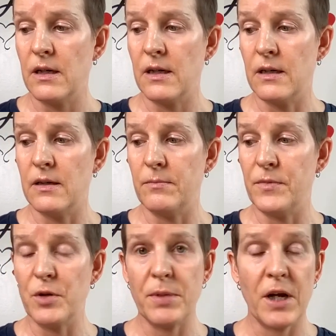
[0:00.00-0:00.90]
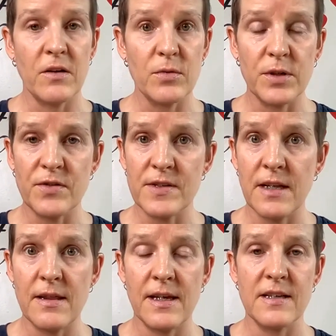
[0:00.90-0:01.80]
Your parents would have
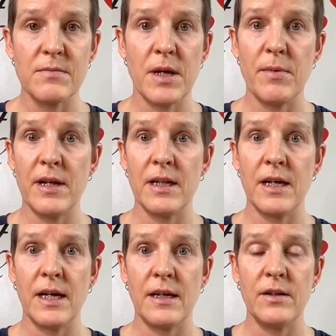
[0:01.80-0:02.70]
said things maybe like,